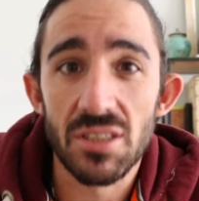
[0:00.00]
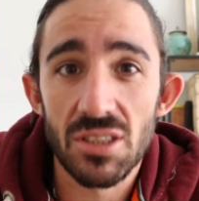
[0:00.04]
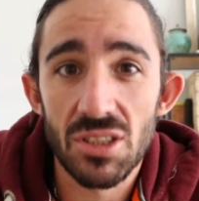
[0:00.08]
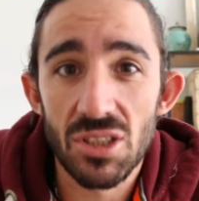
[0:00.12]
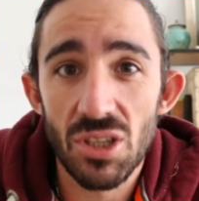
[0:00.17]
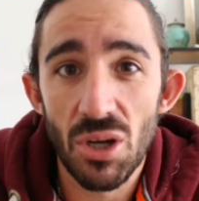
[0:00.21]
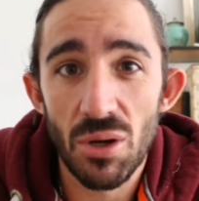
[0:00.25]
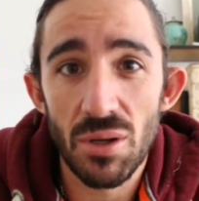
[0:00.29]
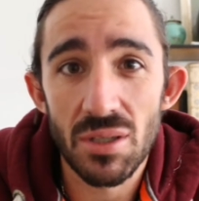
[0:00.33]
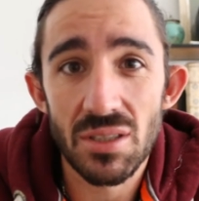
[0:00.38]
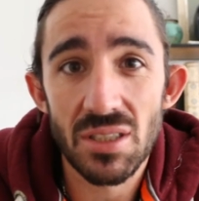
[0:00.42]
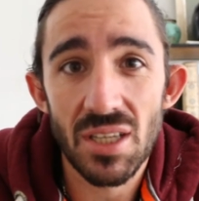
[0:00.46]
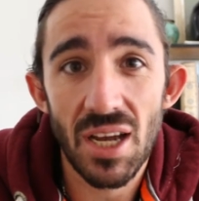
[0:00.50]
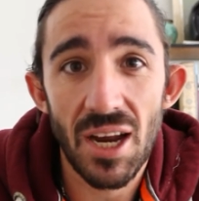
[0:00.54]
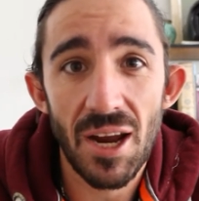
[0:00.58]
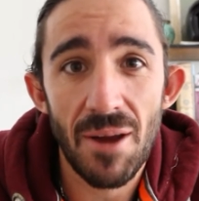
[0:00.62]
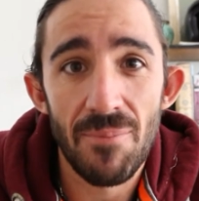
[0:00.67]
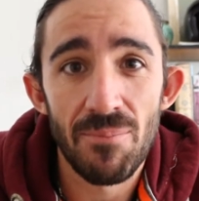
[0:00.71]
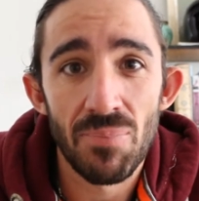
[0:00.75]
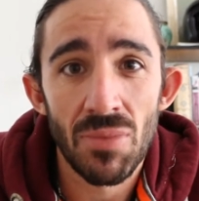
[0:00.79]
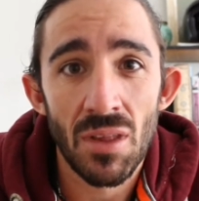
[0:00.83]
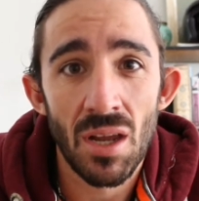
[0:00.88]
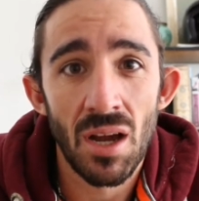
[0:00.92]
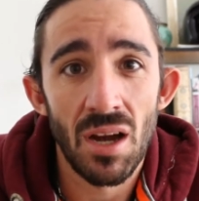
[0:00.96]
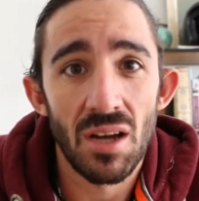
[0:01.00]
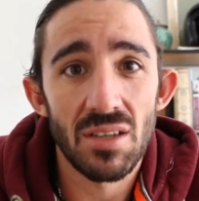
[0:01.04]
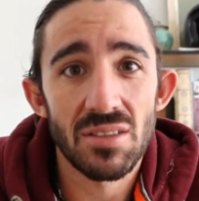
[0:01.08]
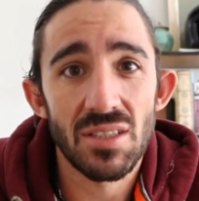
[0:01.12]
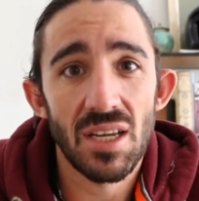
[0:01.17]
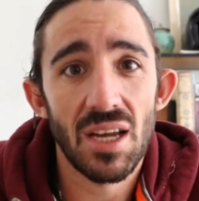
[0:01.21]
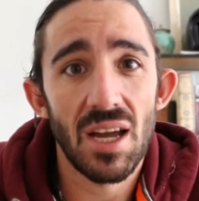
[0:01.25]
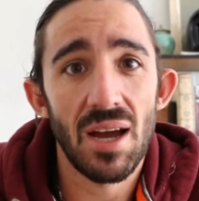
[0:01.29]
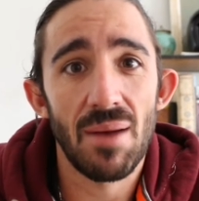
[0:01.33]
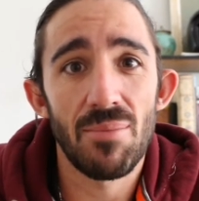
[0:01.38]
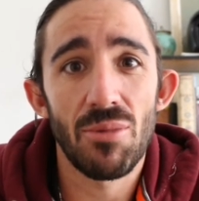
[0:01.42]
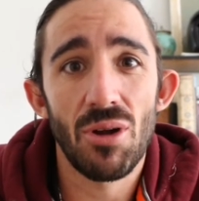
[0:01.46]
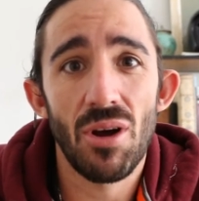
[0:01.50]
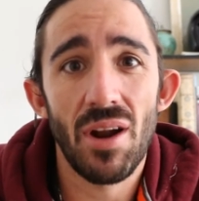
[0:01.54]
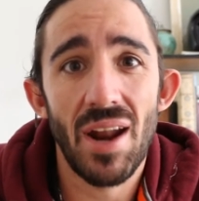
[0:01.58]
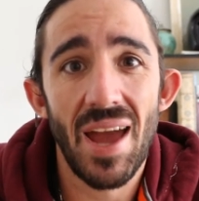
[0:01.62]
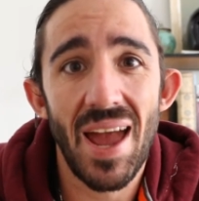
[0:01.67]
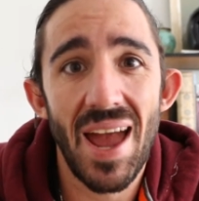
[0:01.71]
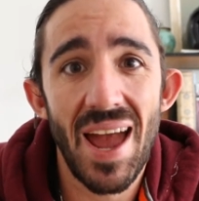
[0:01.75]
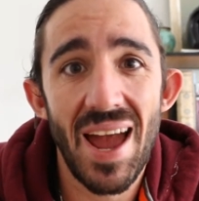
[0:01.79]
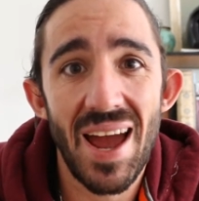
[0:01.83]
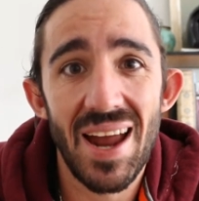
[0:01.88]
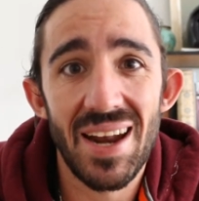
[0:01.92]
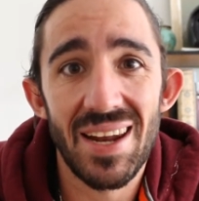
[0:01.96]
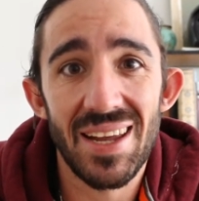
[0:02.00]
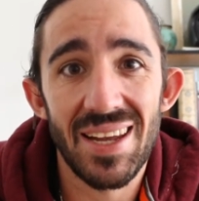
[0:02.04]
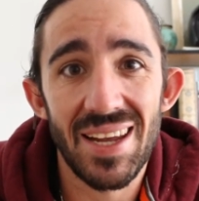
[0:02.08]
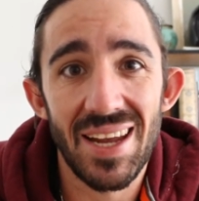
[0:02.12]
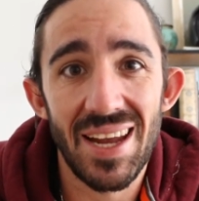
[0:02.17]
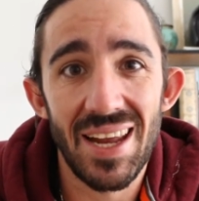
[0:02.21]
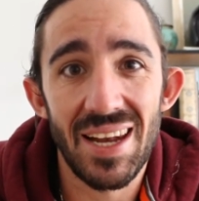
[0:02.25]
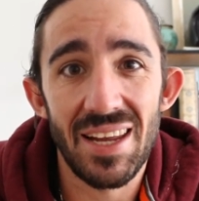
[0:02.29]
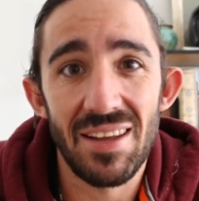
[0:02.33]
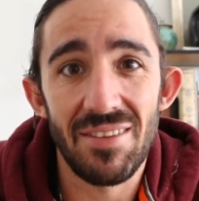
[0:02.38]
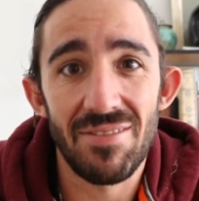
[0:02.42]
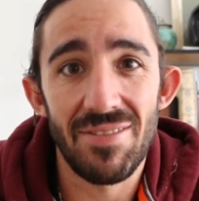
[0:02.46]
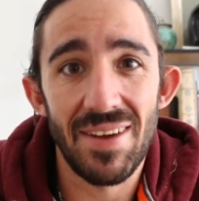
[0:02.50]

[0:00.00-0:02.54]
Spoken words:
So it's like, I was like, I'm not adding any